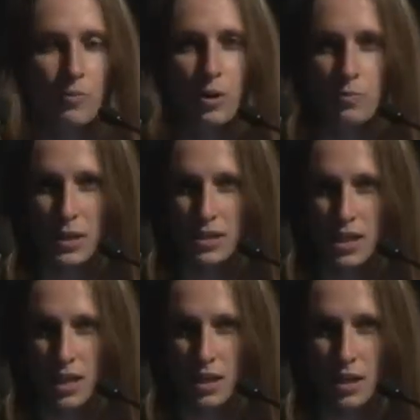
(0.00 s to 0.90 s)
But big
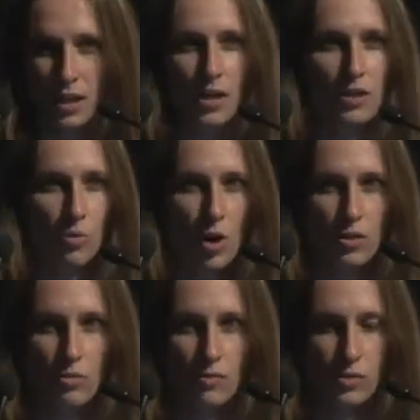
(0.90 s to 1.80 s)
data and the
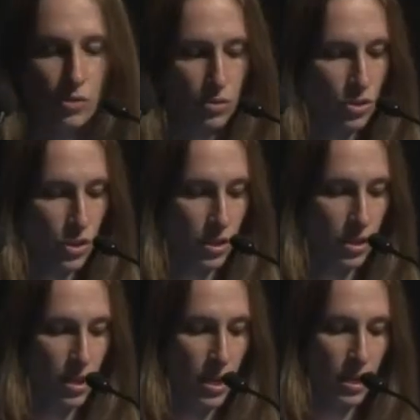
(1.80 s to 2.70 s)
broader
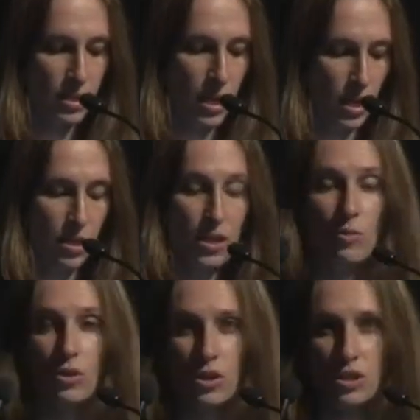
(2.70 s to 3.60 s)
revolution in data that
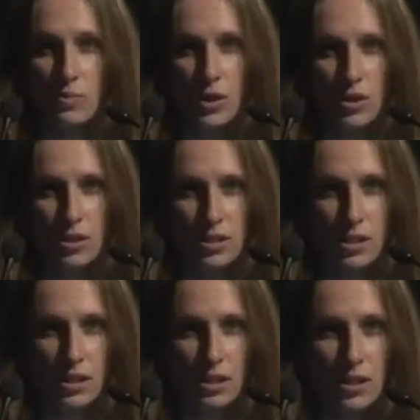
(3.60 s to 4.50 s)
we are
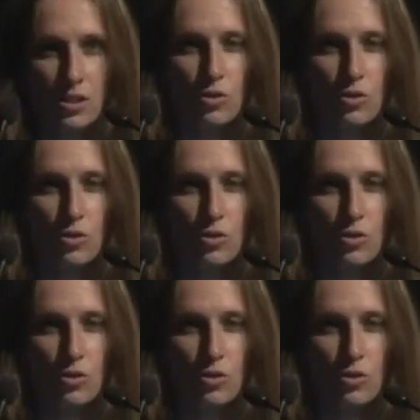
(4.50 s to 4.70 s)
experiencing is